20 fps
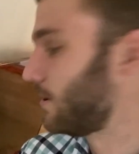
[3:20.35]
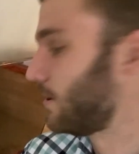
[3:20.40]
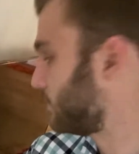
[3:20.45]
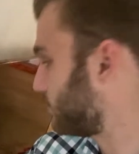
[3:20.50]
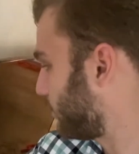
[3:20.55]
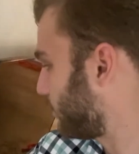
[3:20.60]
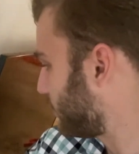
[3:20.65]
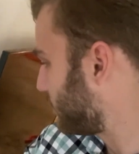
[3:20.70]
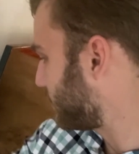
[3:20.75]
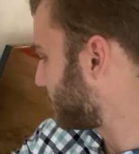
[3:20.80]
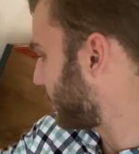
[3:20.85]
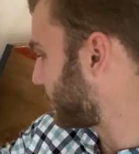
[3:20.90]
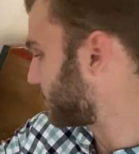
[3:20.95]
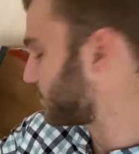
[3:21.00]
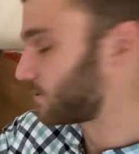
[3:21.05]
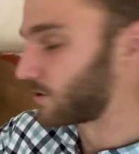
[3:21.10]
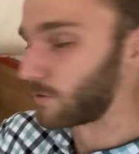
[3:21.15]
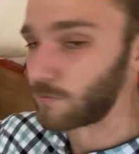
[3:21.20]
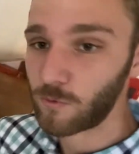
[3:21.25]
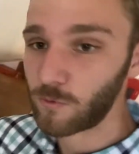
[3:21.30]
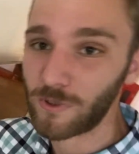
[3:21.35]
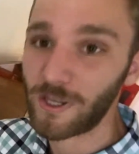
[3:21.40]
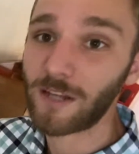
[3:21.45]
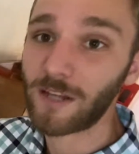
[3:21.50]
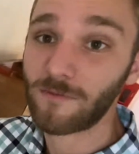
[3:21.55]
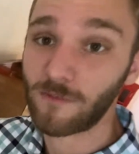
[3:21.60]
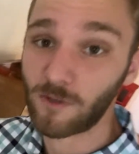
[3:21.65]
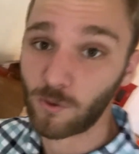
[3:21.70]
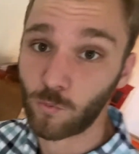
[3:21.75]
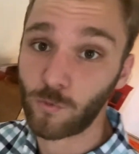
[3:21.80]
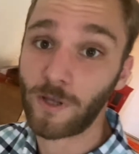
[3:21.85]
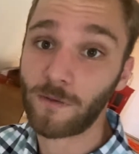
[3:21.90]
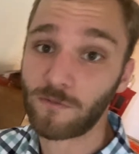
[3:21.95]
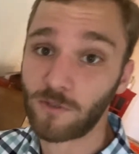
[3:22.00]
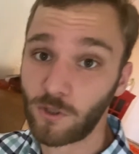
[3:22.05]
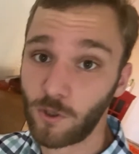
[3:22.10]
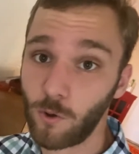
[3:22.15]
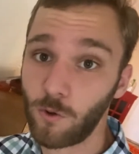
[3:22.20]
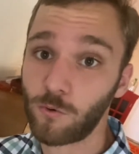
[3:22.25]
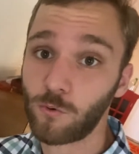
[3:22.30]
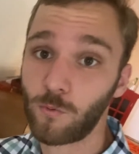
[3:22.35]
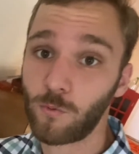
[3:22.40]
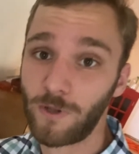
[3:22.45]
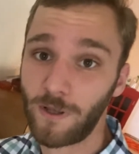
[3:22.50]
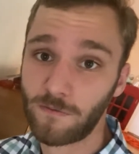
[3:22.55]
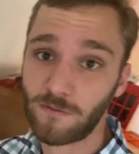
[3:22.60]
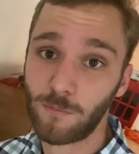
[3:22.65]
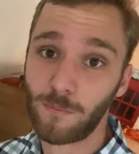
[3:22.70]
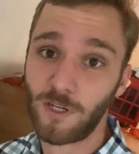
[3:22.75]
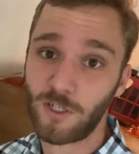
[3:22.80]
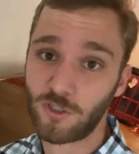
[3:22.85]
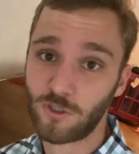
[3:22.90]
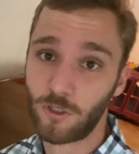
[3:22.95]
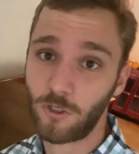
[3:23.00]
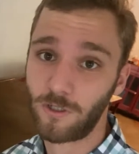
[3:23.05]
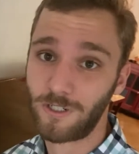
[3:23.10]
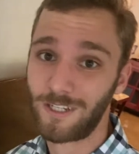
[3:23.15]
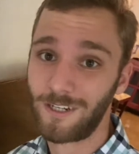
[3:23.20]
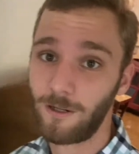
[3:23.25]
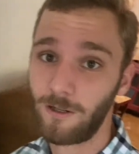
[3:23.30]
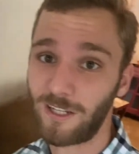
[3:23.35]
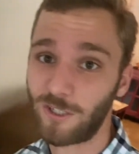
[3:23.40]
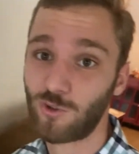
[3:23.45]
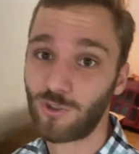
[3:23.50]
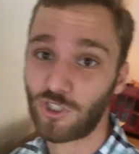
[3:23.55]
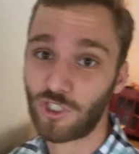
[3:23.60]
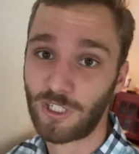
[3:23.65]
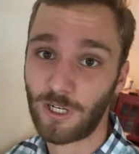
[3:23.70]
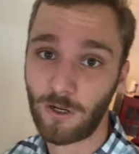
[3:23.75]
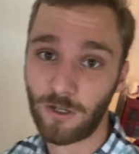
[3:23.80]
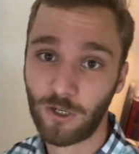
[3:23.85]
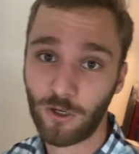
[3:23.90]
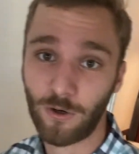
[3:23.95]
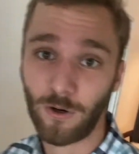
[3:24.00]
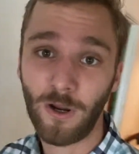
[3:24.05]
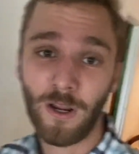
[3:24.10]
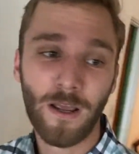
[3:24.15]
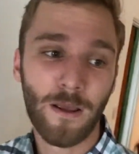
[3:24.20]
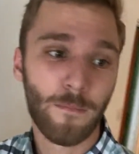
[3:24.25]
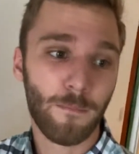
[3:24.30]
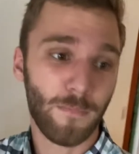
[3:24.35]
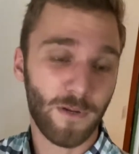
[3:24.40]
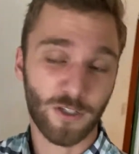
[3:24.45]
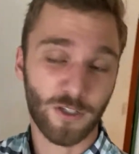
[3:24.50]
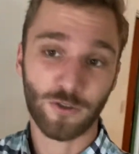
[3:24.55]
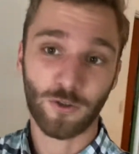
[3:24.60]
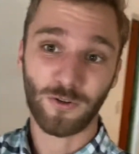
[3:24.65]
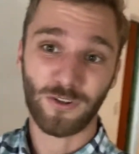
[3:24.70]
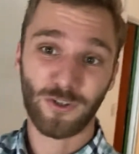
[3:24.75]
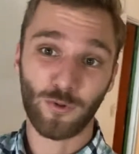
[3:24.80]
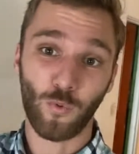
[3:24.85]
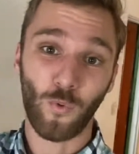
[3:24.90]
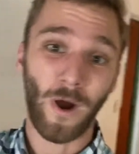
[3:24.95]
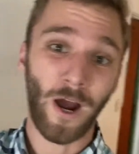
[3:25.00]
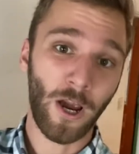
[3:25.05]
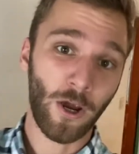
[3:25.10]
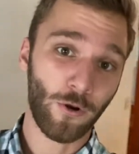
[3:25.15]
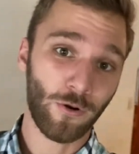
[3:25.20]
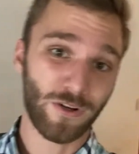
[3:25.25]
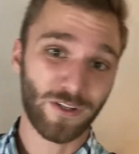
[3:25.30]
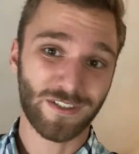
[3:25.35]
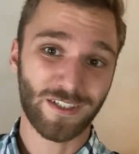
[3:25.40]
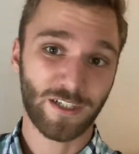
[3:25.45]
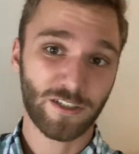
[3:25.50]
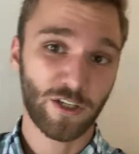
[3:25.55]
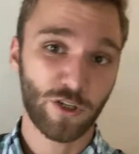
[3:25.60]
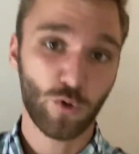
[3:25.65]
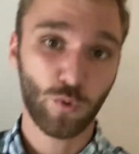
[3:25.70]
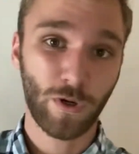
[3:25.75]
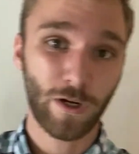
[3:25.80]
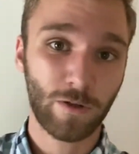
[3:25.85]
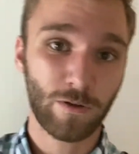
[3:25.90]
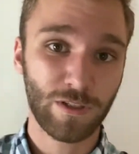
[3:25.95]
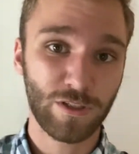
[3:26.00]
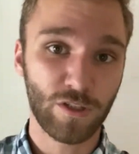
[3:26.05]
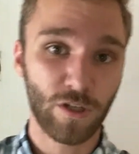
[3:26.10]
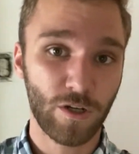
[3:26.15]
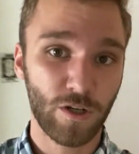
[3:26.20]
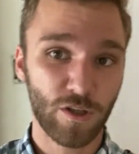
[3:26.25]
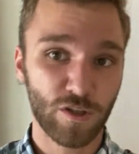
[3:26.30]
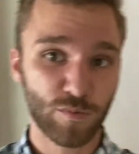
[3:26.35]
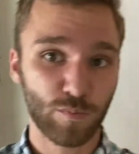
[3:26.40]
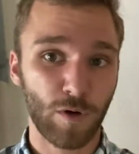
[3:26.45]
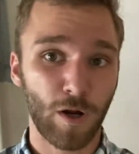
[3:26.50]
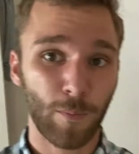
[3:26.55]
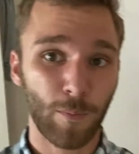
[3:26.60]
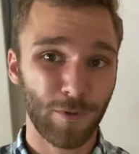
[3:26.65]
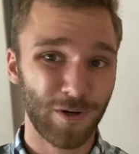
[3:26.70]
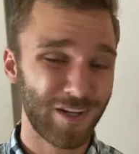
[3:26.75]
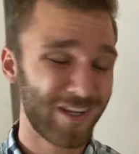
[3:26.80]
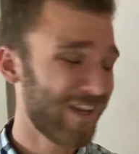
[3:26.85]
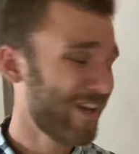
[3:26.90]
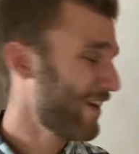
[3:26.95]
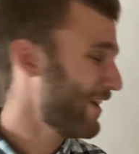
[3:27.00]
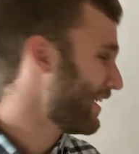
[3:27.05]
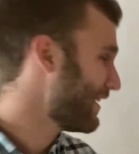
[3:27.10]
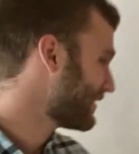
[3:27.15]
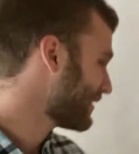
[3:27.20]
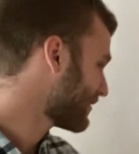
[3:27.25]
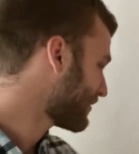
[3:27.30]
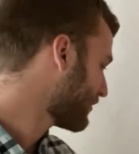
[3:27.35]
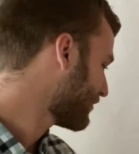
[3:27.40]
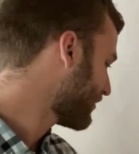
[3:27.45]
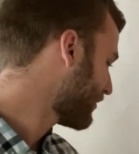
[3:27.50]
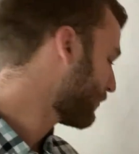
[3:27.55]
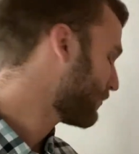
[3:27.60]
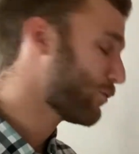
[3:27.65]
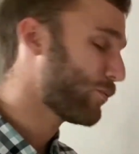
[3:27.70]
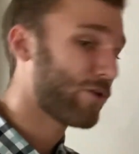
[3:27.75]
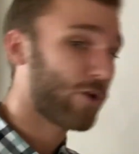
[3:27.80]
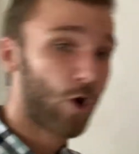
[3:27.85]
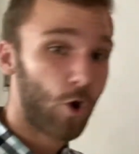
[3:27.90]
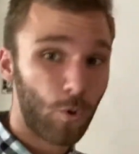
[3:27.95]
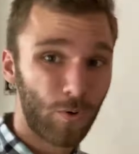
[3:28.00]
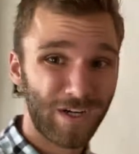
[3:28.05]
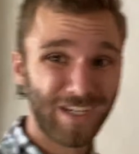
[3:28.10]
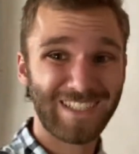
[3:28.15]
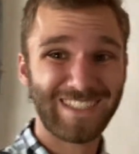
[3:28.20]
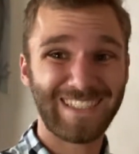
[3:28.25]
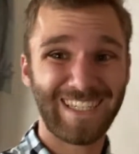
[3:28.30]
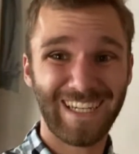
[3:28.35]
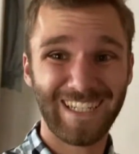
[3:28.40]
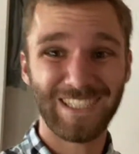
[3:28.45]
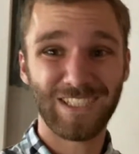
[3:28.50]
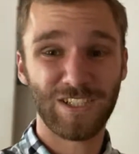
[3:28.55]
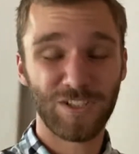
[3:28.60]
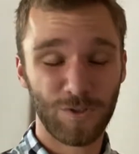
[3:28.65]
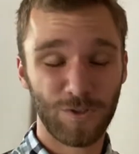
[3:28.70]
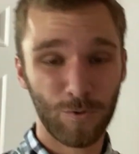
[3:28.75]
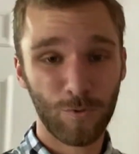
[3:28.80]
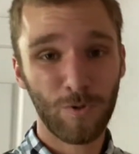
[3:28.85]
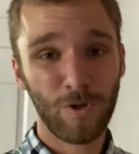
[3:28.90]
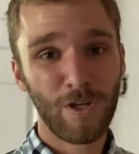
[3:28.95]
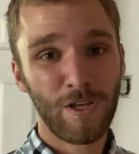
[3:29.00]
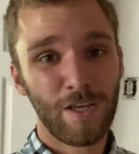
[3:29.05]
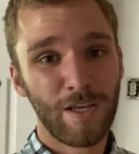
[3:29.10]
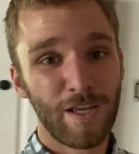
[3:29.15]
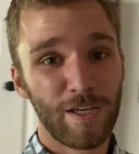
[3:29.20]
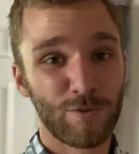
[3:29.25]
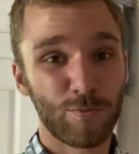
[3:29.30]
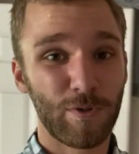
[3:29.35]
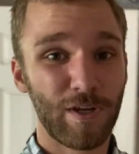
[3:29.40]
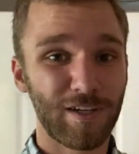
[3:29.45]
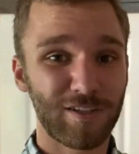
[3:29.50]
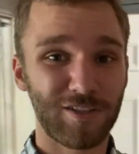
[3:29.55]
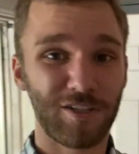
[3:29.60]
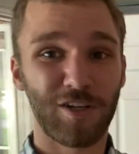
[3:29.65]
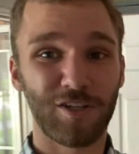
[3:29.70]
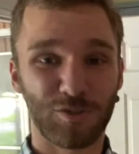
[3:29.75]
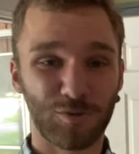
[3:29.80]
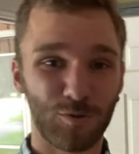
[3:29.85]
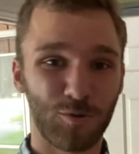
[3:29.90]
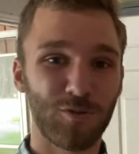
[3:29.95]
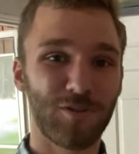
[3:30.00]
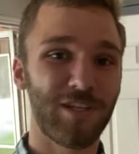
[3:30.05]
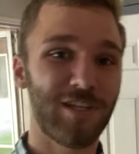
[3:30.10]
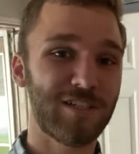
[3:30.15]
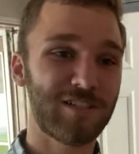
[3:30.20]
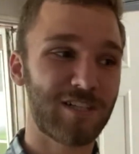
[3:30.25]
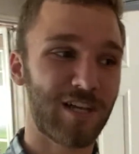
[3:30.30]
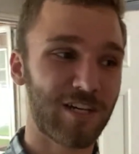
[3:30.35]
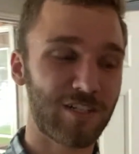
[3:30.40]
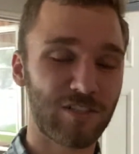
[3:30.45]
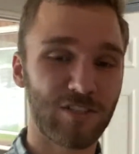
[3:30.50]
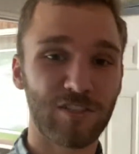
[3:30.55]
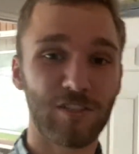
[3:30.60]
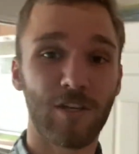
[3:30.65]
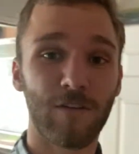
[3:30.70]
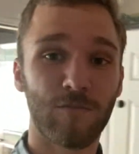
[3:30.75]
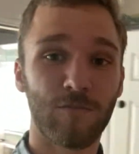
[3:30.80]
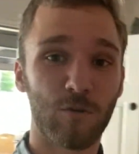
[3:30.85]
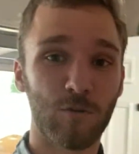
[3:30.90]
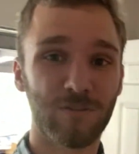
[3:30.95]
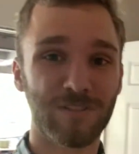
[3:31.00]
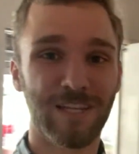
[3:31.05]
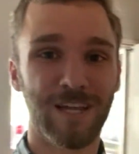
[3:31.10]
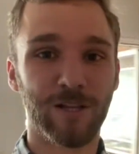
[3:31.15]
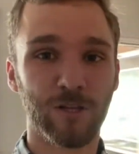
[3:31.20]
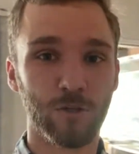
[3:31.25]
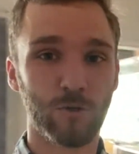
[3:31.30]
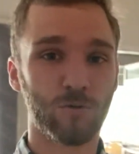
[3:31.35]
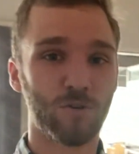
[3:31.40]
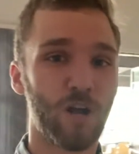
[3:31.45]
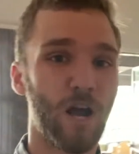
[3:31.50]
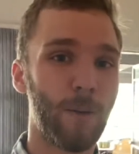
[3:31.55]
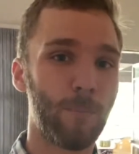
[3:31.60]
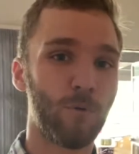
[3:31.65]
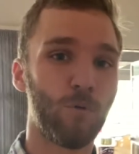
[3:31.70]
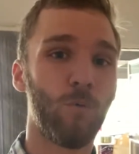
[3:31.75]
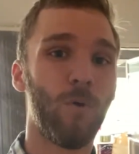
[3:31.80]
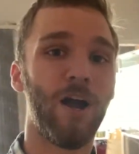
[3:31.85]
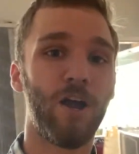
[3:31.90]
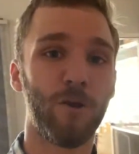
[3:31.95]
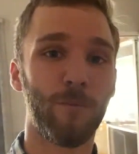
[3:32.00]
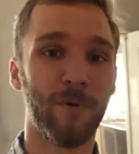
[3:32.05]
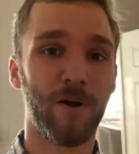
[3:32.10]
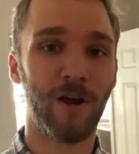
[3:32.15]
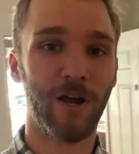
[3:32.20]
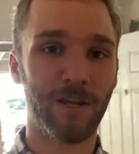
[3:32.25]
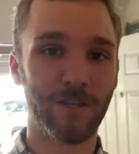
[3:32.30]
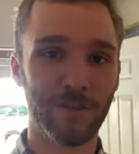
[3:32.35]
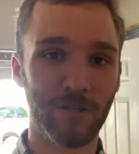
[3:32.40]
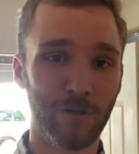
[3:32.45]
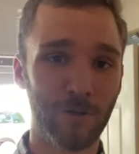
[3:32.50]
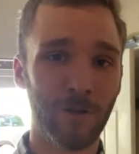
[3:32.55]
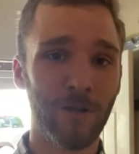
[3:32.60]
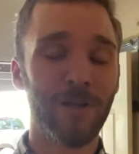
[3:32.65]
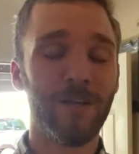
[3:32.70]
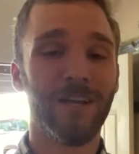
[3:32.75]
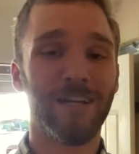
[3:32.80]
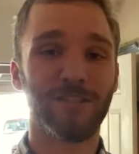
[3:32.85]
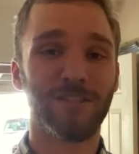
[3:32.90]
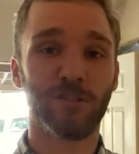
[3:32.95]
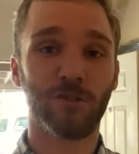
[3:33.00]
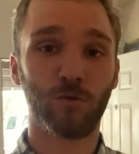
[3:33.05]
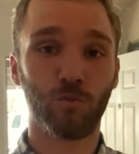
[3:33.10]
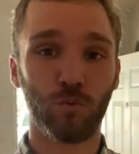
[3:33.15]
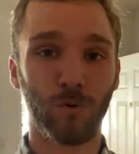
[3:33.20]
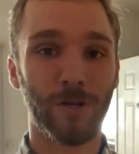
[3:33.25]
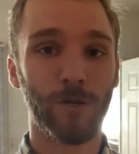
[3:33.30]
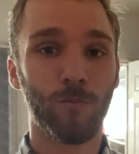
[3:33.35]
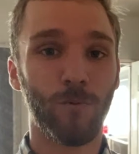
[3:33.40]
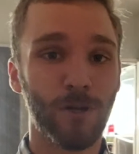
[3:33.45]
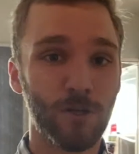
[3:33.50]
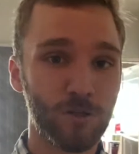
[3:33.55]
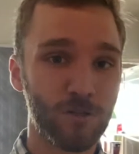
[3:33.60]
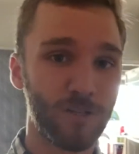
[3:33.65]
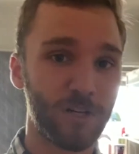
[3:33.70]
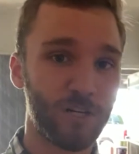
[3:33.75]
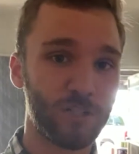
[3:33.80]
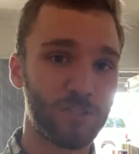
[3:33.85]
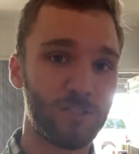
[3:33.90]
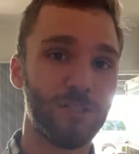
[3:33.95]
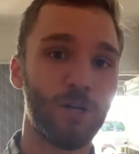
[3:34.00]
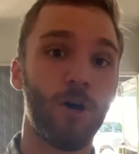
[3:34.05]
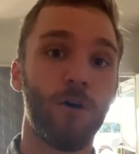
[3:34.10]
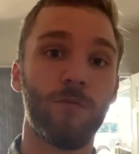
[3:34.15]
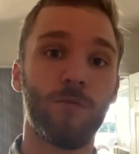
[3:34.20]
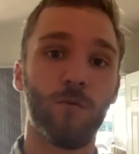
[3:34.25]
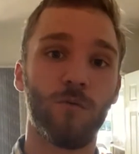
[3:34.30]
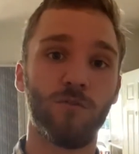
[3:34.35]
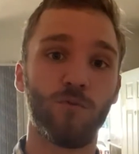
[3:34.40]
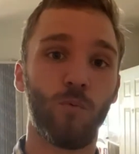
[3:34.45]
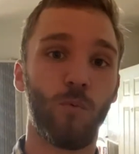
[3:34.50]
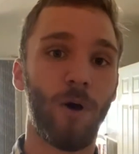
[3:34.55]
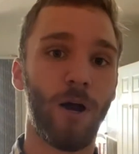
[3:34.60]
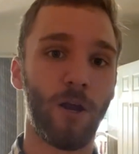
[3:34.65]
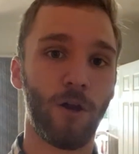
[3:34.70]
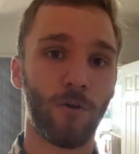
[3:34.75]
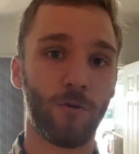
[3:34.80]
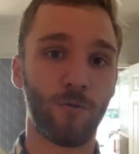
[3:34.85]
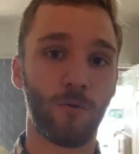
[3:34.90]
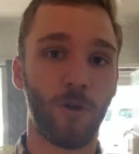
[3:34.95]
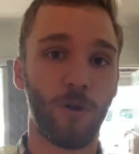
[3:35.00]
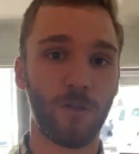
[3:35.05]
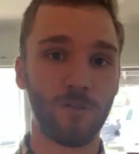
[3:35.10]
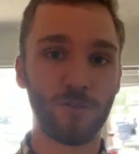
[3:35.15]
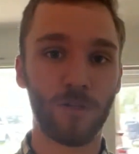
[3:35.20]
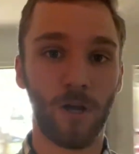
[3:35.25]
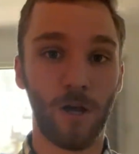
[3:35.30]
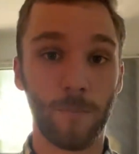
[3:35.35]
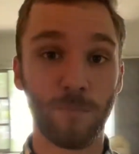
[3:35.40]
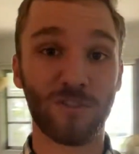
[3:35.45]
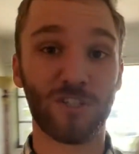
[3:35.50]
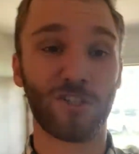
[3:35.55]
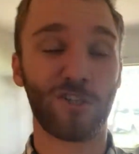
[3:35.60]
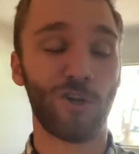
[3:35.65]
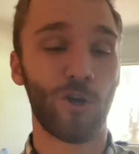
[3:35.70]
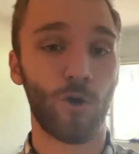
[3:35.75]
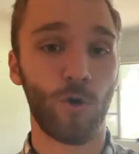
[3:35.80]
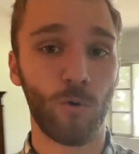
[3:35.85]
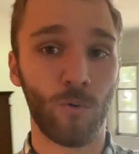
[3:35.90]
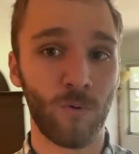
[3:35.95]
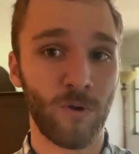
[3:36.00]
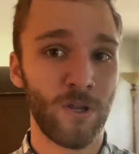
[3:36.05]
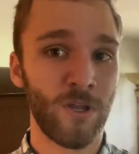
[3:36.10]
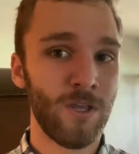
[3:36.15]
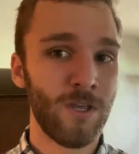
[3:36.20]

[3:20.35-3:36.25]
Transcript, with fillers: So this is actually something we had to, we have to go through. We have to make sure, get an electrician out here, make sure the wiring is actually correctly done in this property. That's actually something we already did do, is we actually unscrewed these to actually see if there was that little copper wire behind there. That's a great way you can actually tell if it was wired up to code.